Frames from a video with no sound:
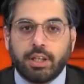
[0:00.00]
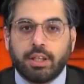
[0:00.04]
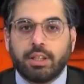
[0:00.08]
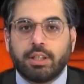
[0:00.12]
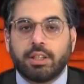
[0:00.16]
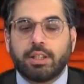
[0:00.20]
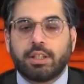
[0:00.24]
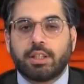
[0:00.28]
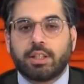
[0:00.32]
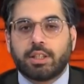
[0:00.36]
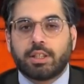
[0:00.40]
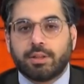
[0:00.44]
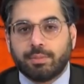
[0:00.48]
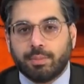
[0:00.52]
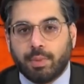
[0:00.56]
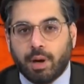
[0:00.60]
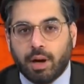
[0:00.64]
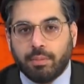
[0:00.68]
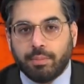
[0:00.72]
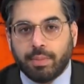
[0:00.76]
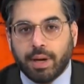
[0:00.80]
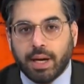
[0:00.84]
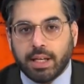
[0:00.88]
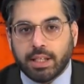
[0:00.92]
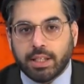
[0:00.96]

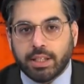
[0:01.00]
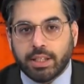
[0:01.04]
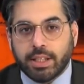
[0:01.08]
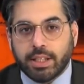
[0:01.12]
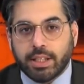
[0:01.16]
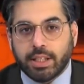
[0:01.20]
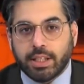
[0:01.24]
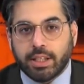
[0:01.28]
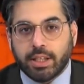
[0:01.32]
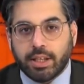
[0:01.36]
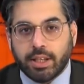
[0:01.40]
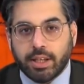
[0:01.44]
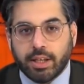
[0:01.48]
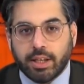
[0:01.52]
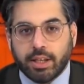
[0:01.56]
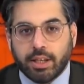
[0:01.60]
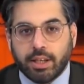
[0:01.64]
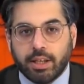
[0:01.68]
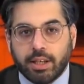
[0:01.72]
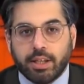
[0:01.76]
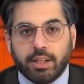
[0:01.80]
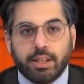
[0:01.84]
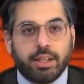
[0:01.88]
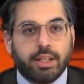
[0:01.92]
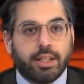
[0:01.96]
Smartmatic
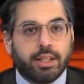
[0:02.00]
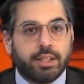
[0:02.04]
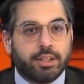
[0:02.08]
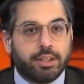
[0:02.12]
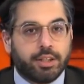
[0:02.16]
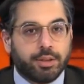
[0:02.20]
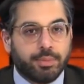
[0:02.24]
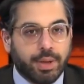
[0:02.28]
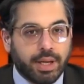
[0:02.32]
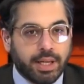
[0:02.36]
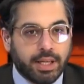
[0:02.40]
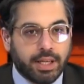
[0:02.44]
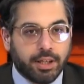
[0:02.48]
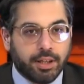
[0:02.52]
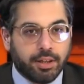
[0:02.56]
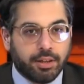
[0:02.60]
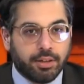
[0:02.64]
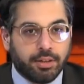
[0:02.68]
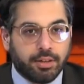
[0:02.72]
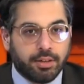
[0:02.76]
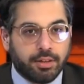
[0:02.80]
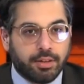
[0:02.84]
and Dominion.